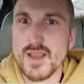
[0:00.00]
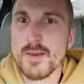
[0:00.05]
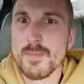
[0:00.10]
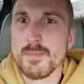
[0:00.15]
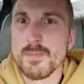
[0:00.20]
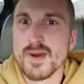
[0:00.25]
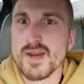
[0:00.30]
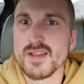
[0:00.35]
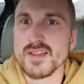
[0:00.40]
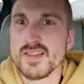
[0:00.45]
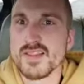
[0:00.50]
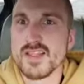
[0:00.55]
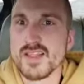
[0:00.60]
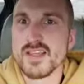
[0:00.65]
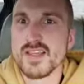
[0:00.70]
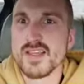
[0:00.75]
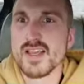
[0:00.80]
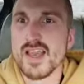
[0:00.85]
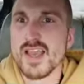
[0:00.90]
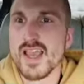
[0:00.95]
but
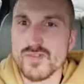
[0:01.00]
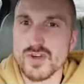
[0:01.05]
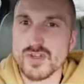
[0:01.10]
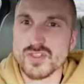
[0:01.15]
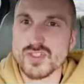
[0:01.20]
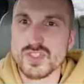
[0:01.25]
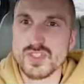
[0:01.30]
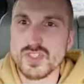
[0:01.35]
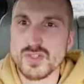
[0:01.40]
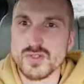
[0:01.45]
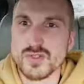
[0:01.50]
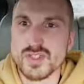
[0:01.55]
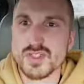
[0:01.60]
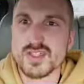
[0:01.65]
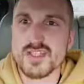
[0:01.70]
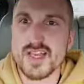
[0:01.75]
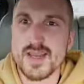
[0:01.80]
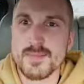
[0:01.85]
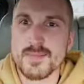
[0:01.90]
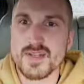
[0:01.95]
the version used
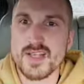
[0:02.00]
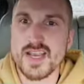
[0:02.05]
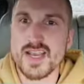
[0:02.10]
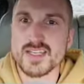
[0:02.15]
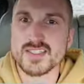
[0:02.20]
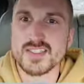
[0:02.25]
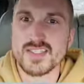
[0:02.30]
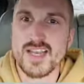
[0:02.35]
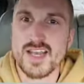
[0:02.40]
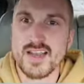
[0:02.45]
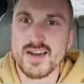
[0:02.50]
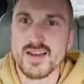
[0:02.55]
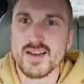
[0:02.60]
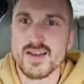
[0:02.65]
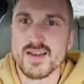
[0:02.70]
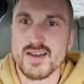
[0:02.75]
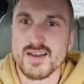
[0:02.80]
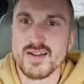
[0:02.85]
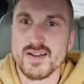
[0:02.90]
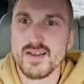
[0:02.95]
in the MDX had
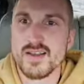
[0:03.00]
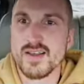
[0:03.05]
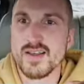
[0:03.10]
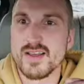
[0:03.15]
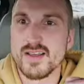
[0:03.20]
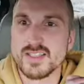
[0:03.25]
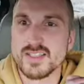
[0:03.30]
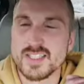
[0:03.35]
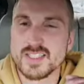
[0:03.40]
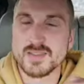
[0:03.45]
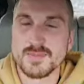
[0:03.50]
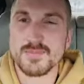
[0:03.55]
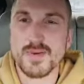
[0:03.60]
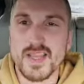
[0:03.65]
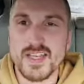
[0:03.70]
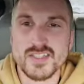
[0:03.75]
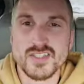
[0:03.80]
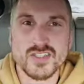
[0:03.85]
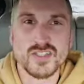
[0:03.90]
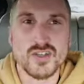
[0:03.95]
a
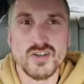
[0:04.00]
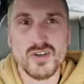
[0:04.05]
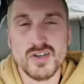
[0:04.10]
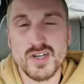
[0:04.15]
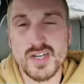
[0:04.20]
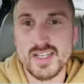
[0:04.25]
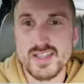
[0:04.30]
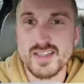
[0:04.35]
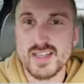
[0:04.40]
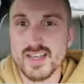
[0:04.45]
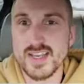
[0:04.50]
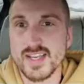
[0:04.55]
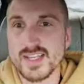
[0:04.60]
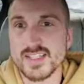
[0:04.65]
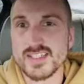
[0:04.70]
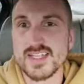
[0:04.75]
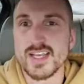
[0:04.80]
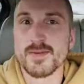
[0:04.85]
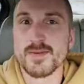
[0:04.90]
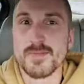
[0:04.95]
spacer in the
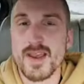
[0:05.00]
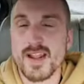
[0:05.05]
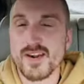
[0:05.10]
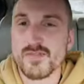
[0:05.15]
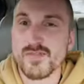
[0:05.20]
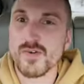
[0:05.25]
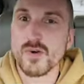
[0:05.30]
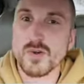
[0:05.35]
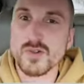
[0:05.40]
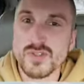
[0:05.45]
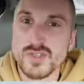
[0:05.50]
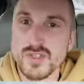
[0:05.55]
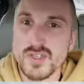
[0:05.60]
intake manifold